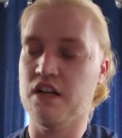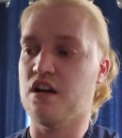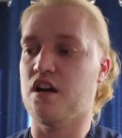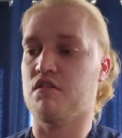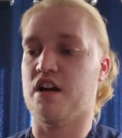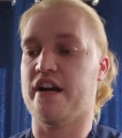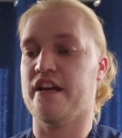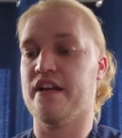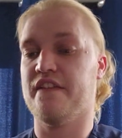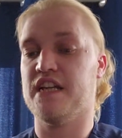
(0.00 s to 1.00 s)
All right,
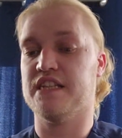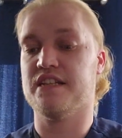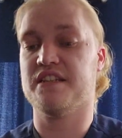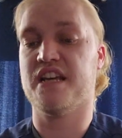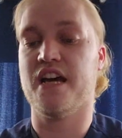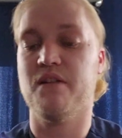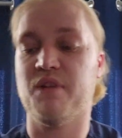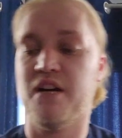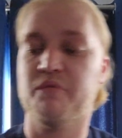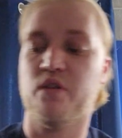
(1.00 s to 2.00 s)
and then at this time,
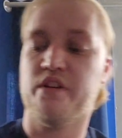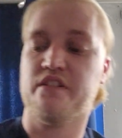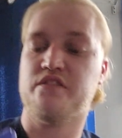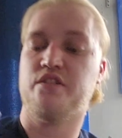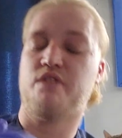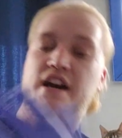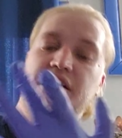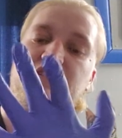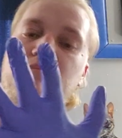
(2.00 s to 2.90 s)
I'm going to ask the